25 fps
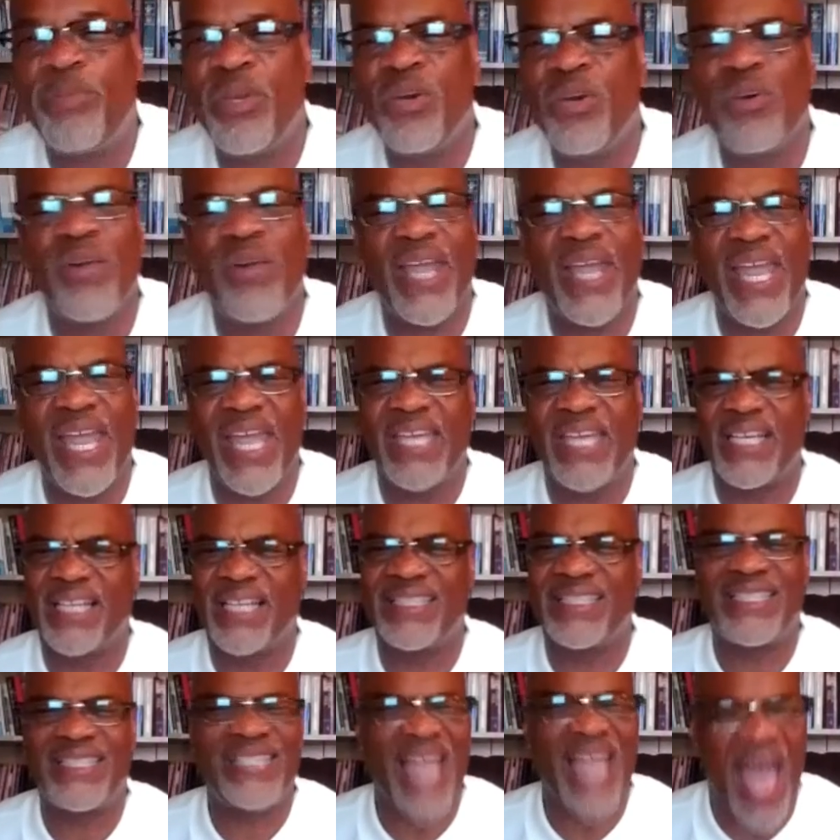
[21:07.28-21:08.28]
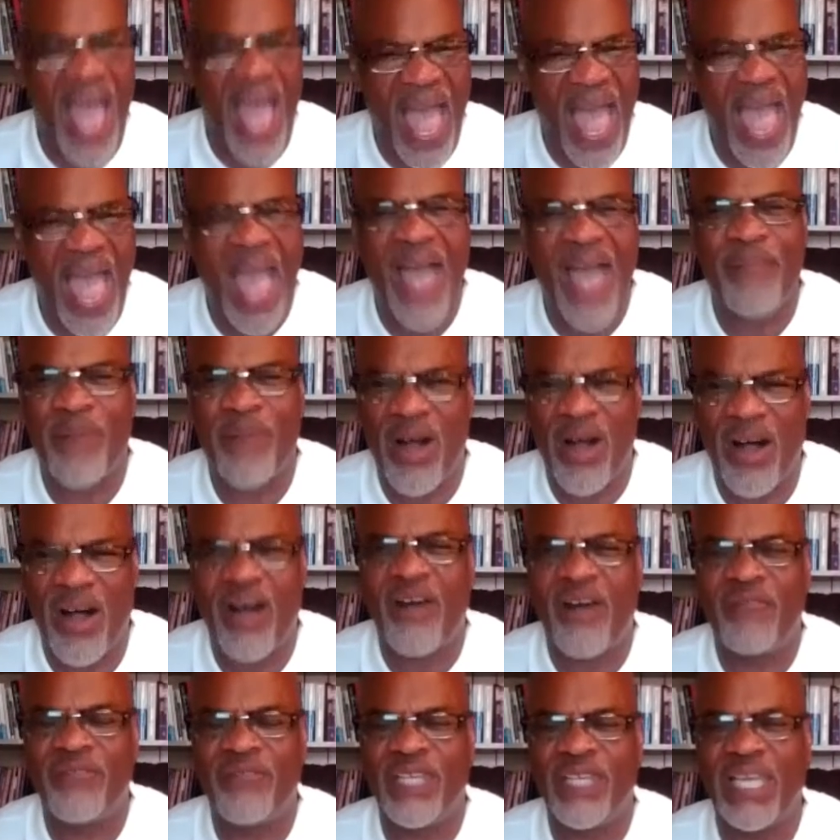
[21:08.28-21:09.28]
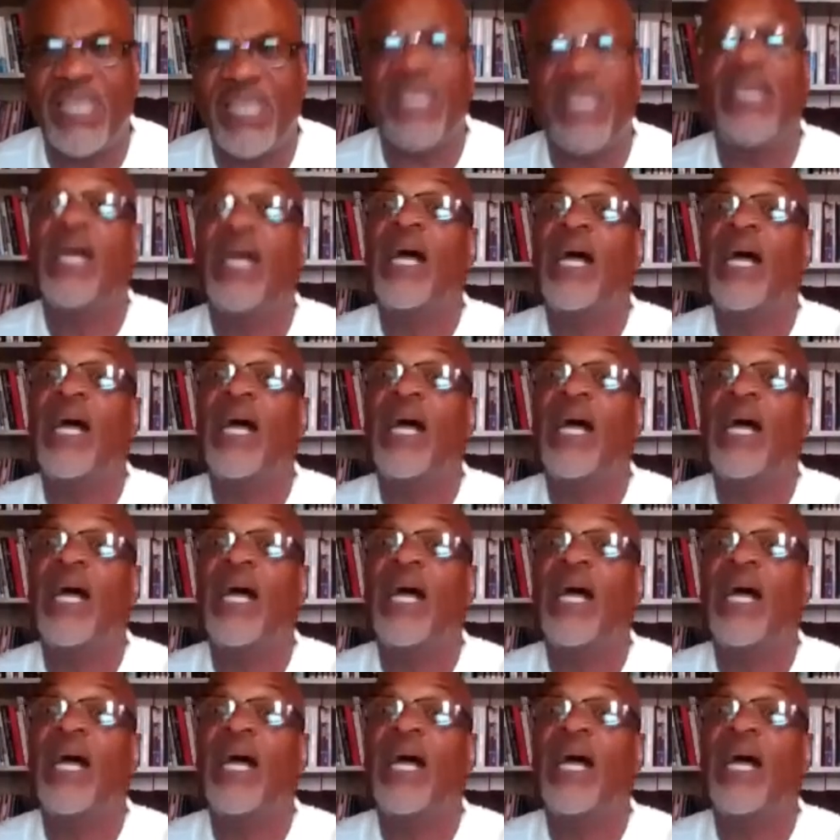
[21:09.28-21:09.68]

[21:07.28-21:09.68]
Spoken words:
you in a time of need.